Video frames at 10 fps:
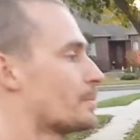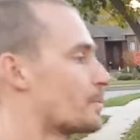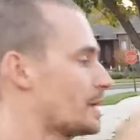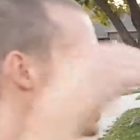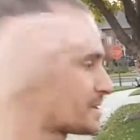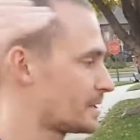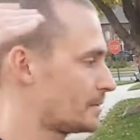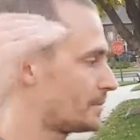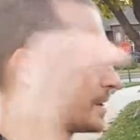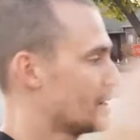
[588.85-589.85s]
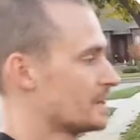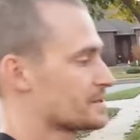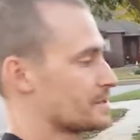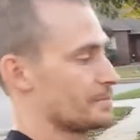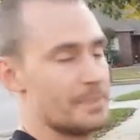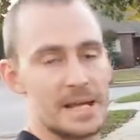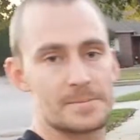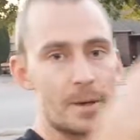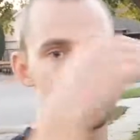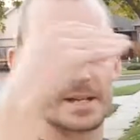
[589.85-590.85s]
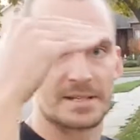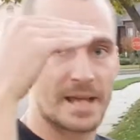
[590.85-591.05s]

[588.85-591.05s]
bringing some baseball size